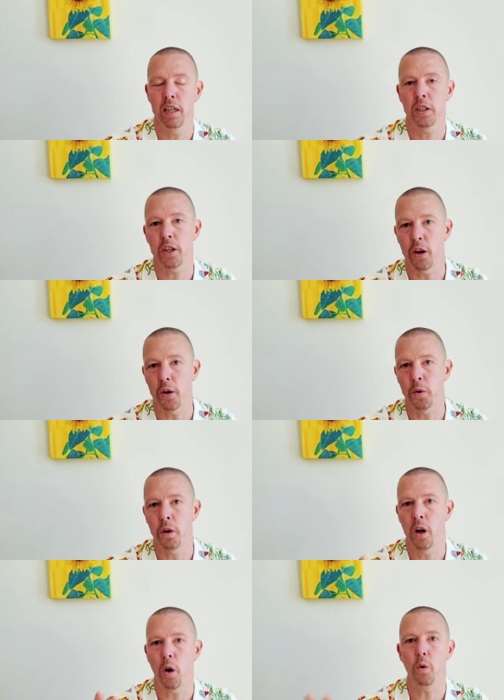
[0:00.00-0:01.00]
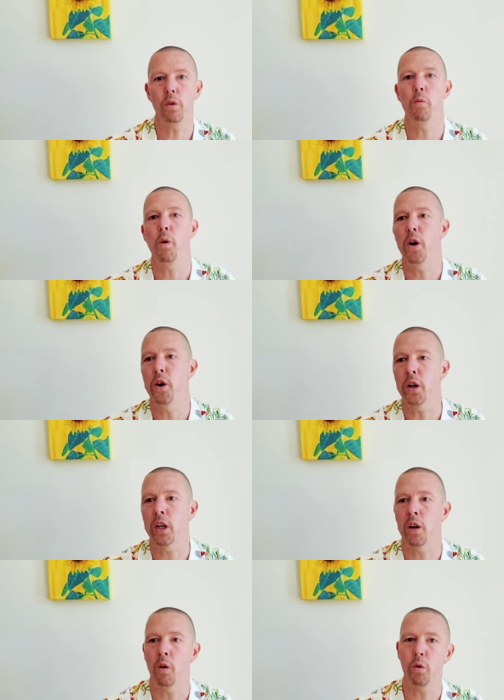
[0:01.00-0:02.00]
So all the
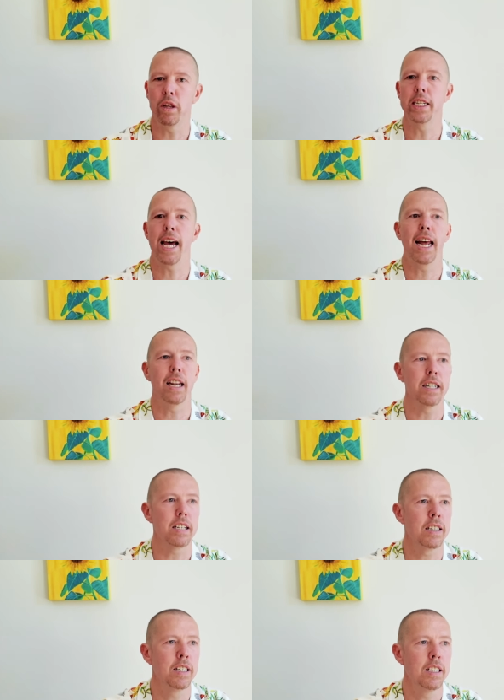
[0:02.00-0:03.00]
work, all the talent